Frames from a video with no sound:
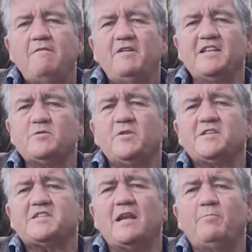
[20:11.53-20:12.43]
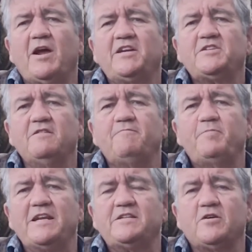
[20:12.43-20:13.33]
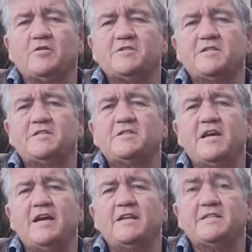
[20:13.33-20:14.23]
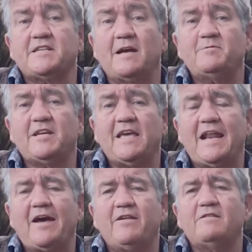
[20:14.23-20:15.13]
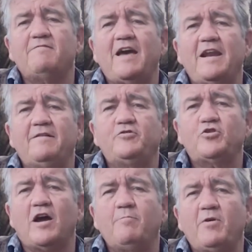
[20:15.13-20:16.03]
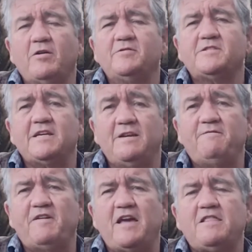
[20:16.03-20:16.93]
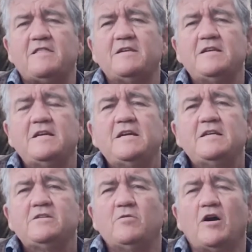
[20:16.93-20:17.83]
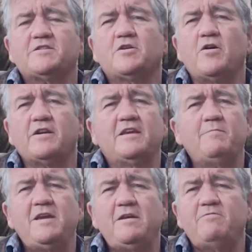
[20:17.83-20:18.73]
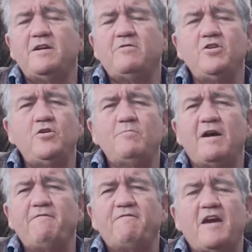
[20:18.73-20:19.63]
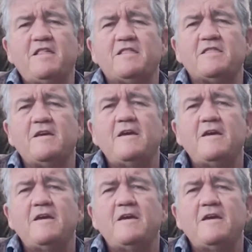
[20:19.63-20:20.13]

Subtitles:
Friends, with the celebration of Pentecost this year, it is time to get out of the valley of dry bones in faith, to ask God, give me, renew my faith,